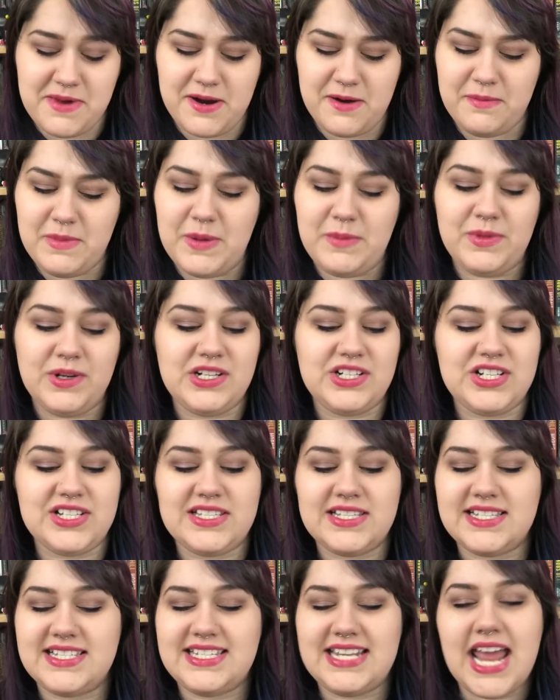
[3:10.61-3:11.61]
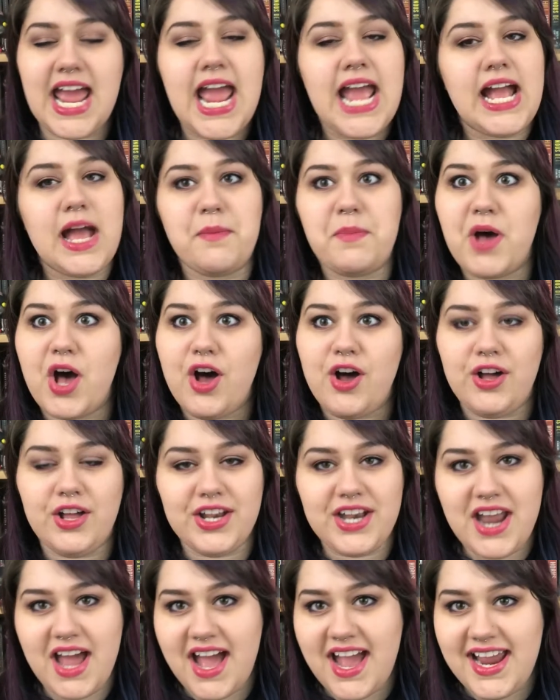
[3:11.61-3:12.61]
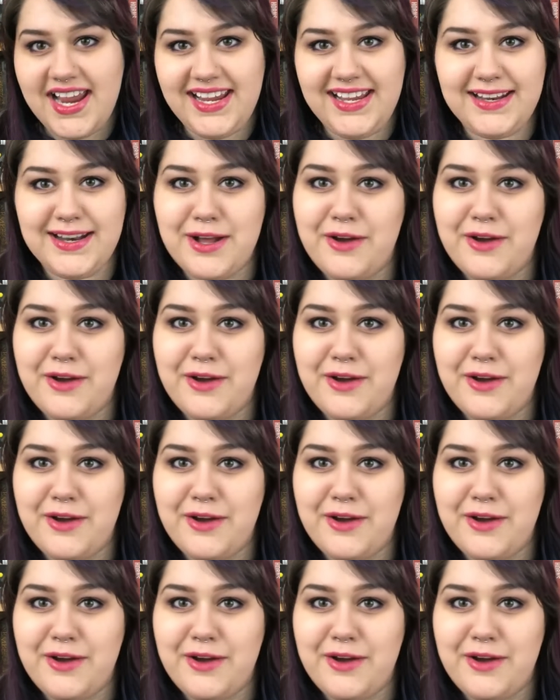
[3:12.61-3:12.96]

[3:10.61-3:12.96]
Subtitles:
I remember just staying up all night,